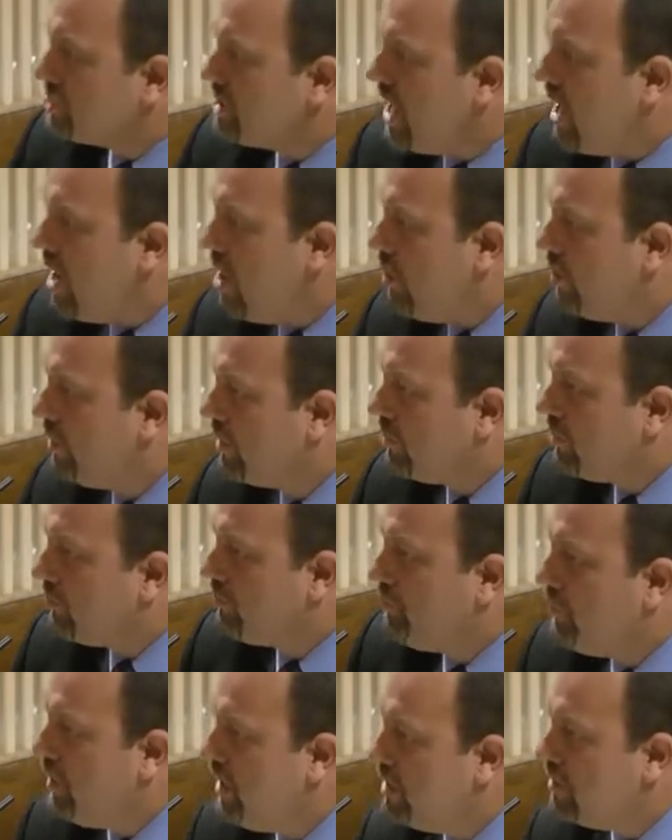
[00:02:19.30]
down at the
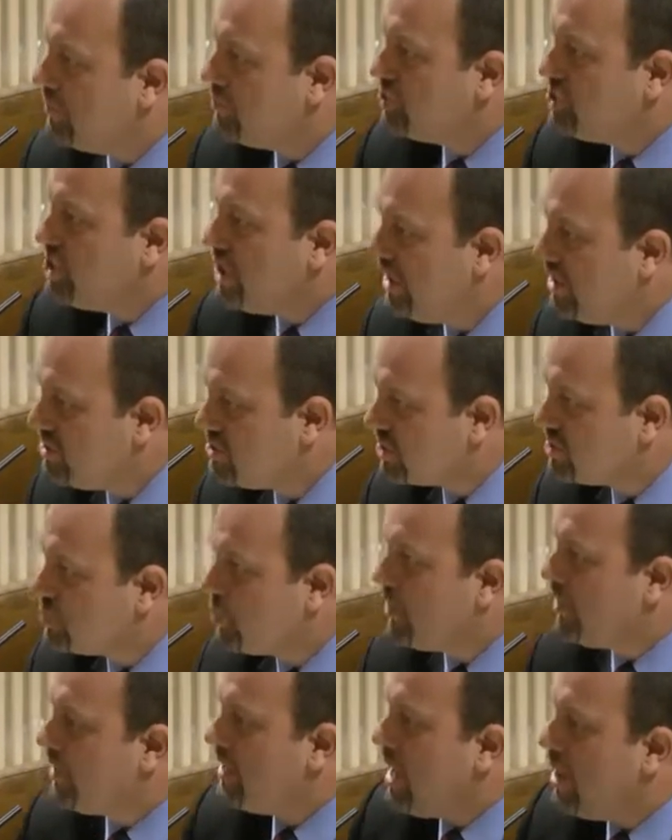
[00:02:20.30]
feet of Jesus
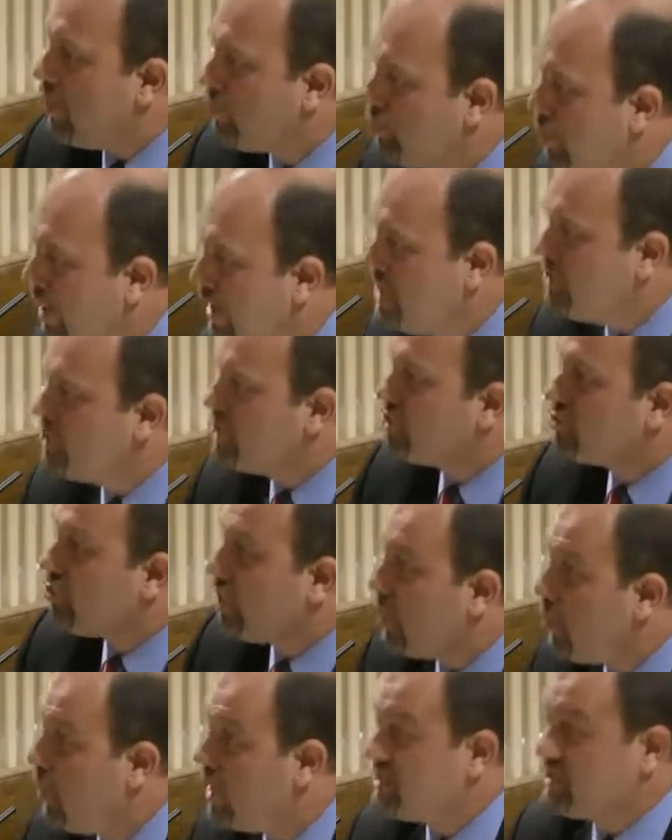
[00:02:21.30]
with an outrageous
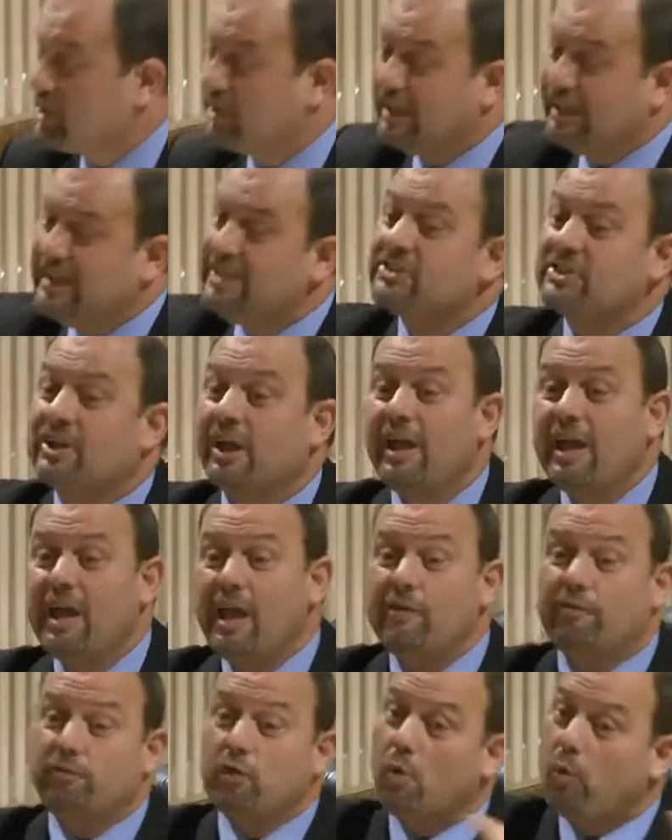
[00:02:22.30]
request, at least
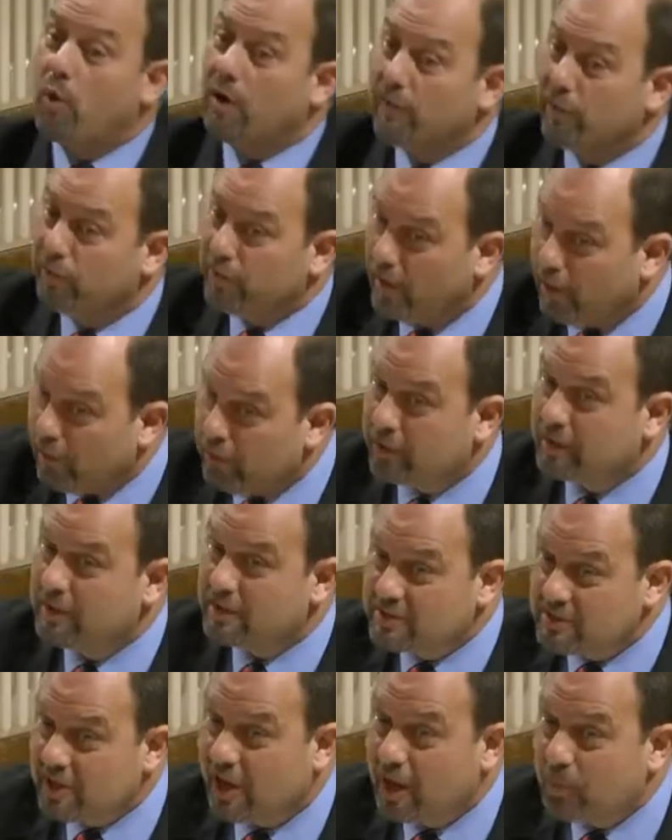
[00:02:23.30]
if you're one of the other
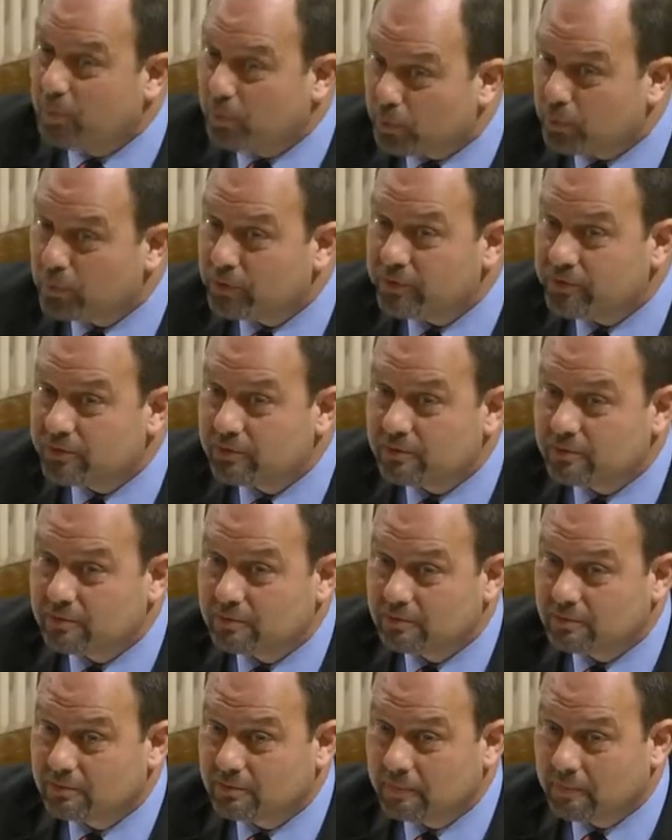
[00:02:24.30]
disciples.
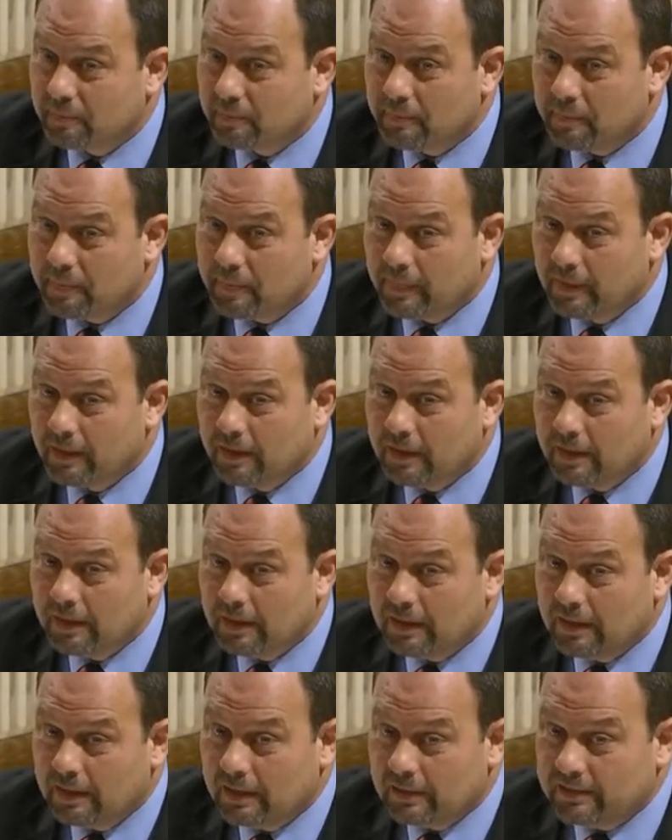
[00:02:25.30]

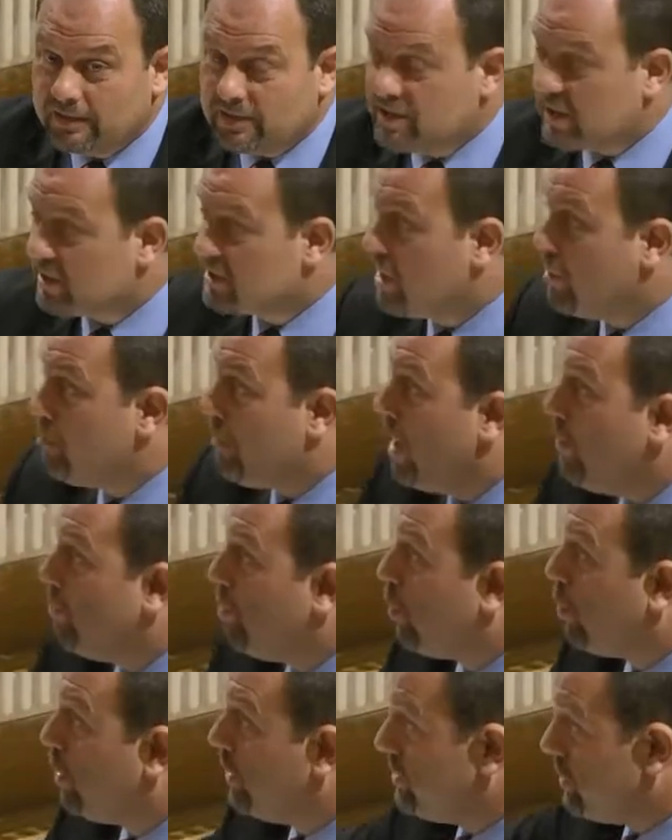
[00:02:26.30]
She says, "Can my
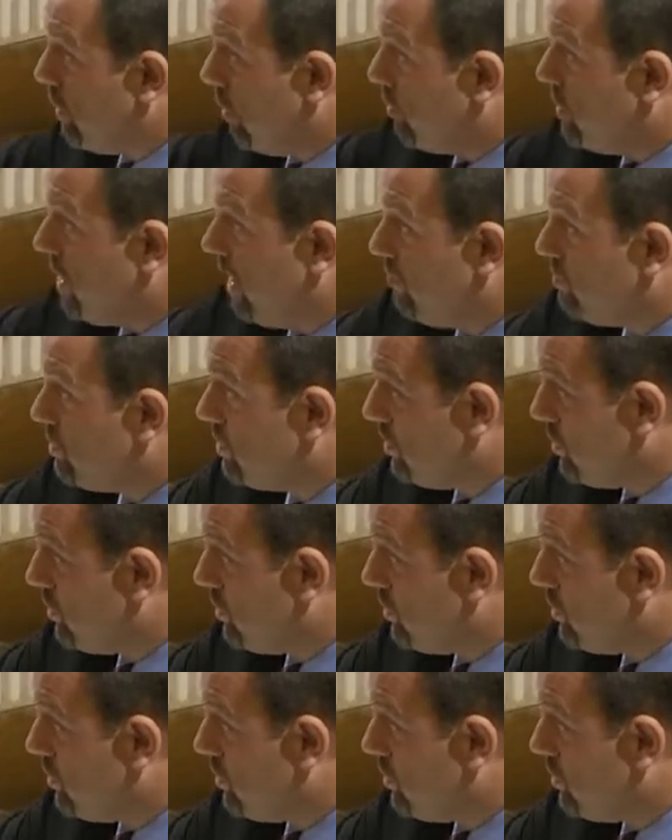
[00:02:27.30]
boys, James and